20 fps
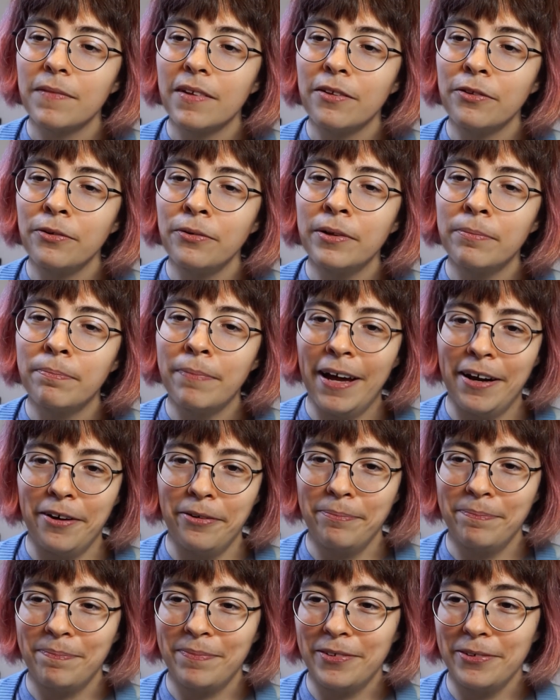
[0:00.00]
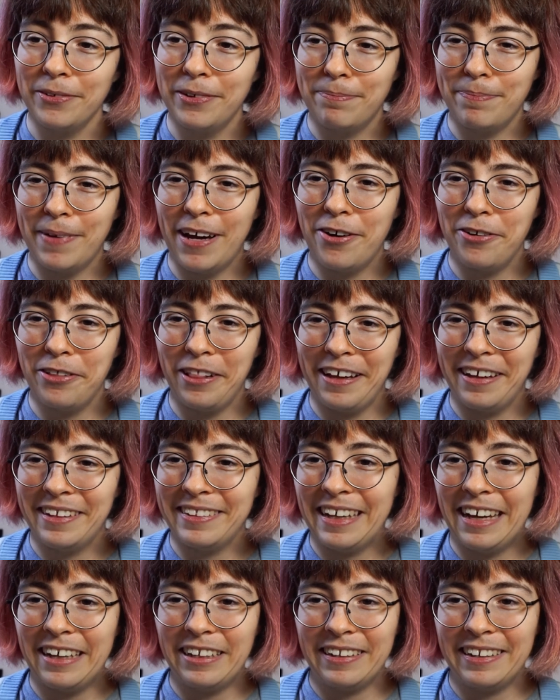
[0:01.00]
do it better like
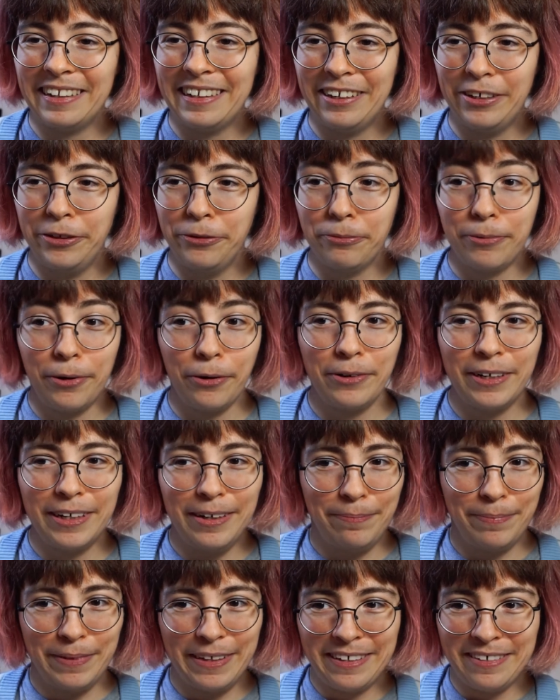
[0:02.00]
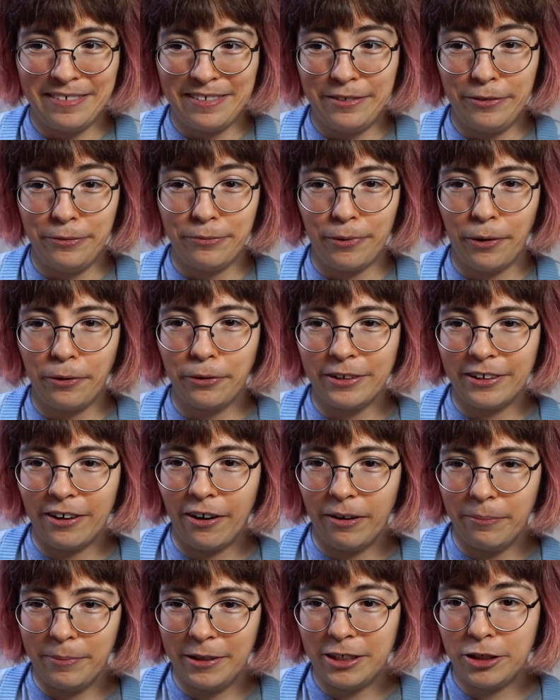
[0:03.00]
that than you wrote it, because you wrote
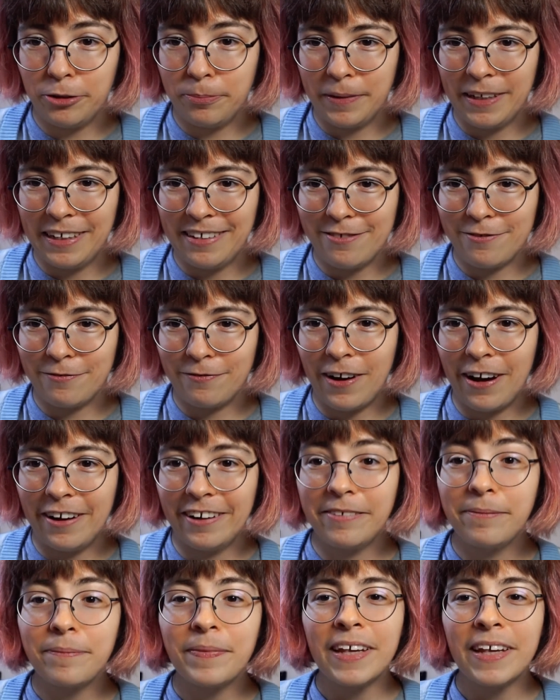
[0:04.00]
garbage, but it's fine.